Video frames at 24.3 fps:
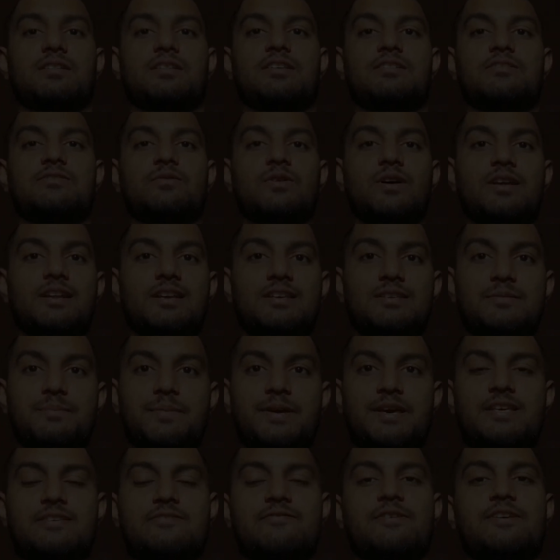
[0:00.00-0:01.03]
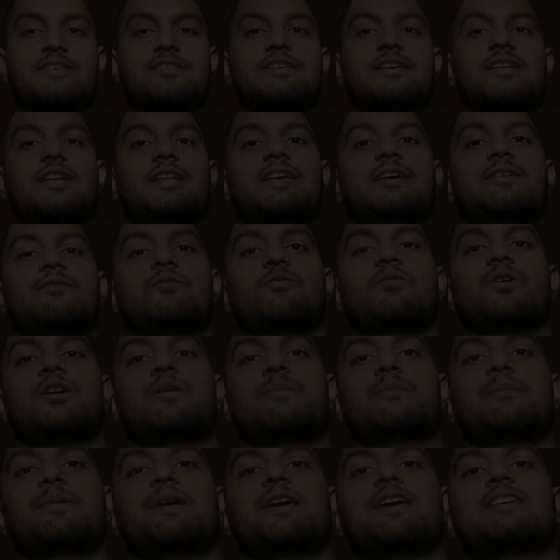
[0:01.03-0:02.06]
this one is basically
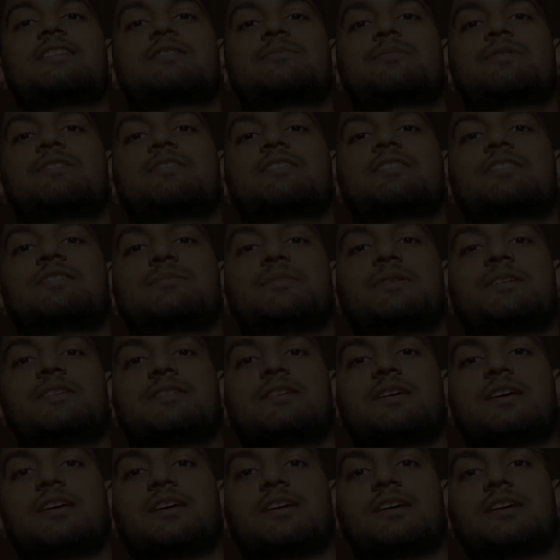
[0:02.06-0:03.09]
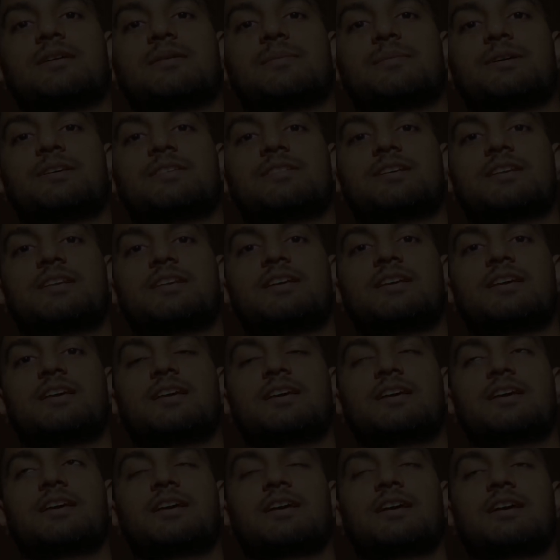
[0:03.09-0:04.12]
what base means is basically
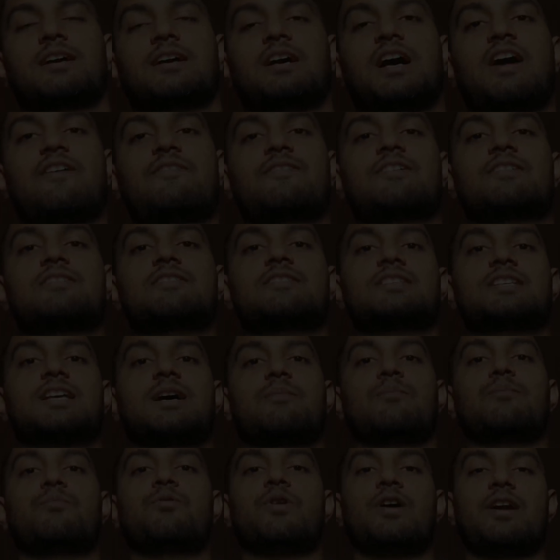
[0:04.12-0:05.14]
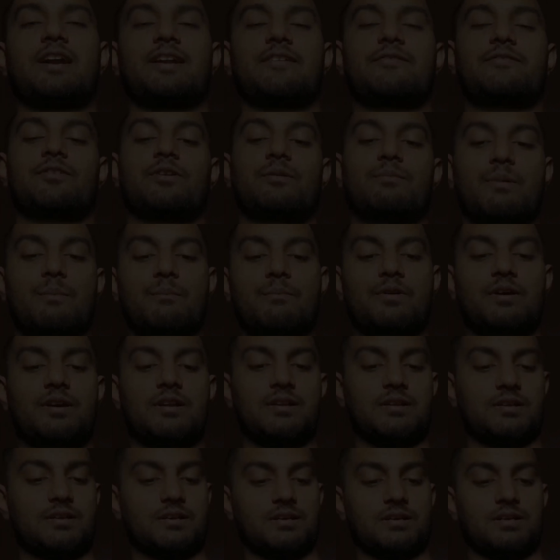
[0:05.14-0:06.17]
after some point, if you
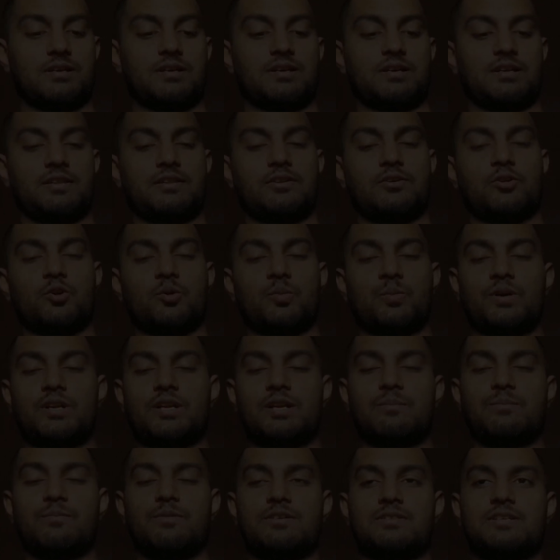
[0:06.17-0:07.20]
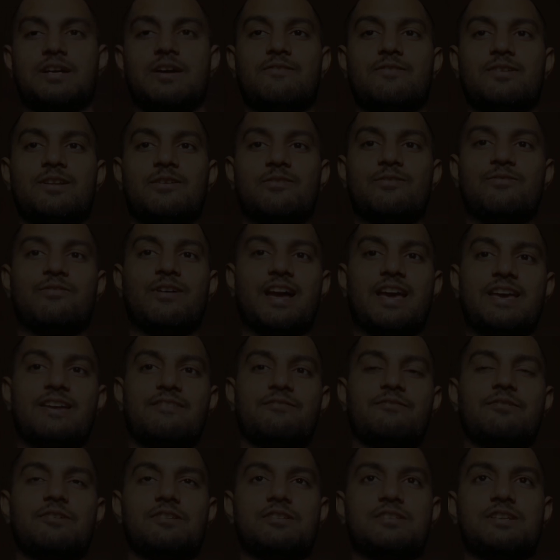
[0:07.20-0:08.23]
remember, in the Roman numbers, after
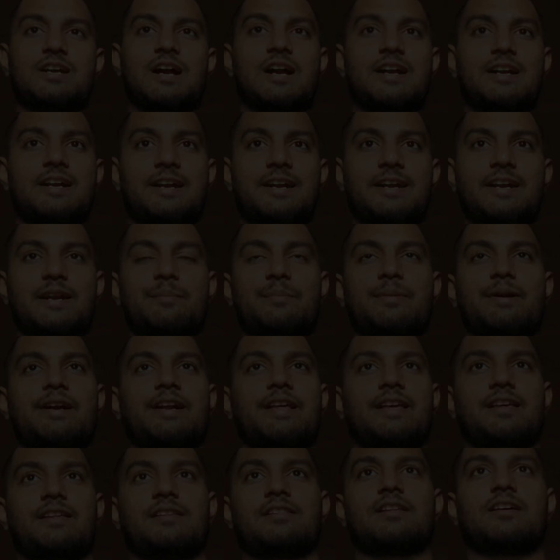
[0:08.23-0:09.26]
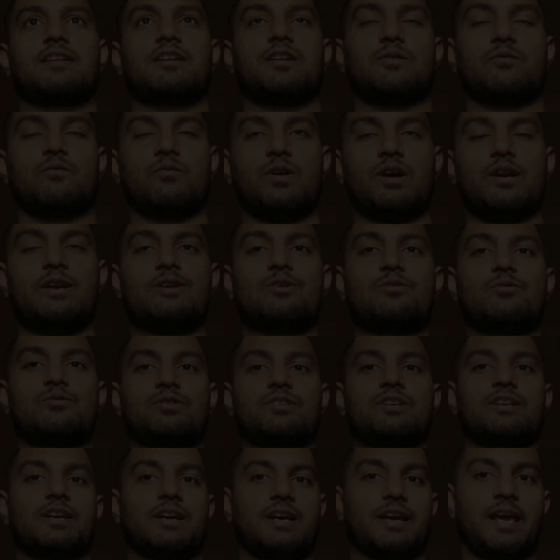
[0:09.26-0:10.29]
5 we started repeating the 1 2
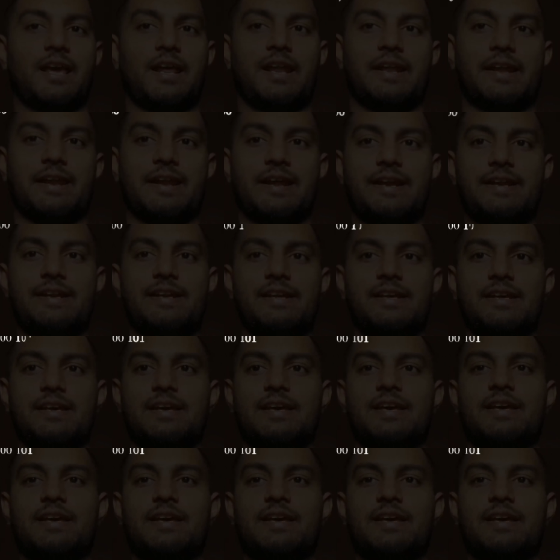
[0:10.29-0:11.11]
3 again, right?